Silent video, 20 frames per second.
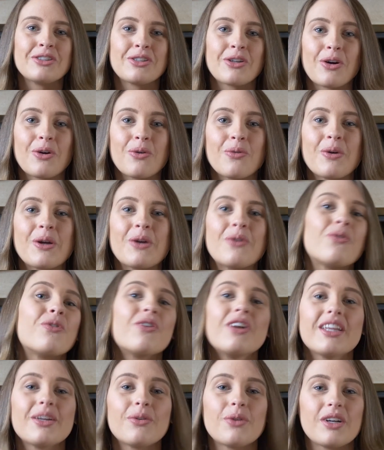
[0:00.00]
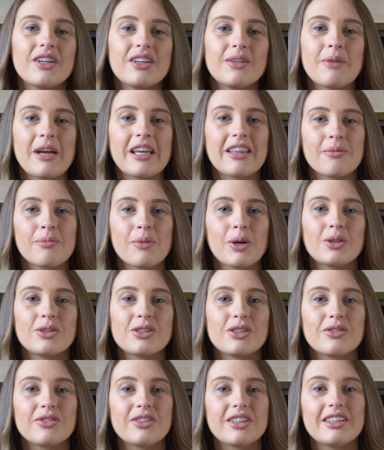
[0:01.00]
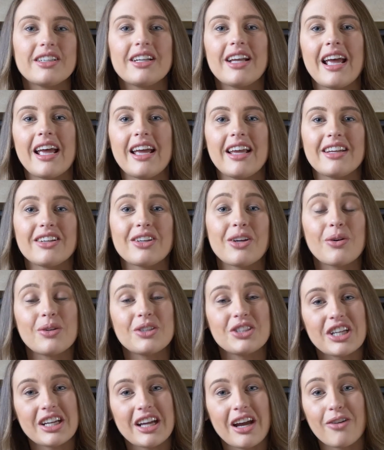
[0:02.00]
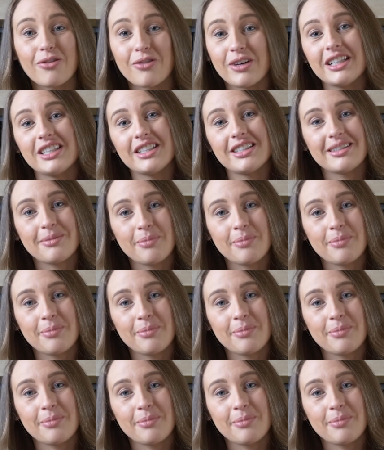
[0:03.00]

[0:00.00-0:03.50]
So we really wanted to make the most of it and go and check out Regent's